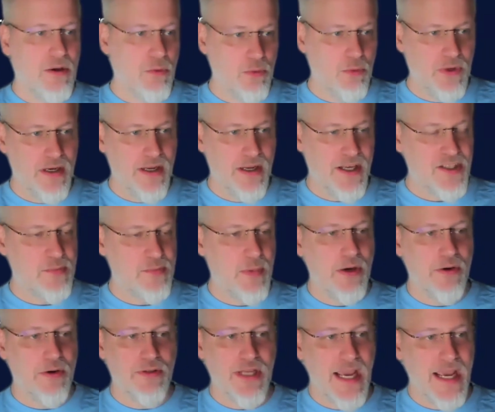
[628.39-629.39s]
will
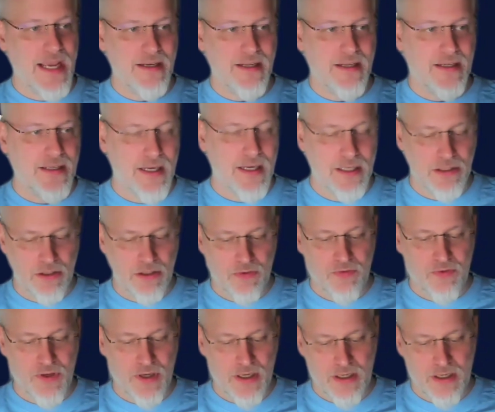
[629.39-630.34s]
explode any kind of